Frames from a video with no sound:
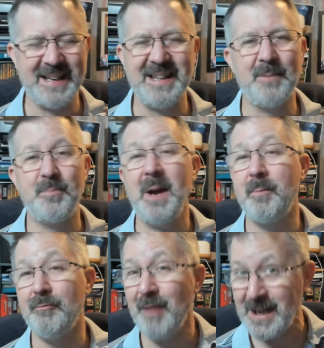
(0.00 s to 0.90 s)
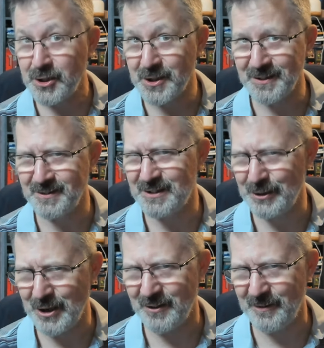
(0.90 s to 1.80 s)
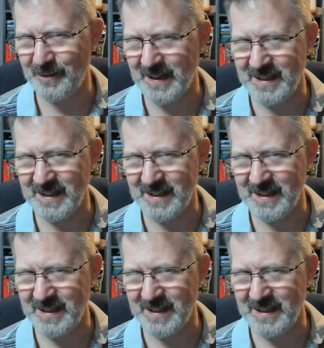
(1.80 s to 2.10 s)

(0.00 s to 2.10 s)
in the preparation to go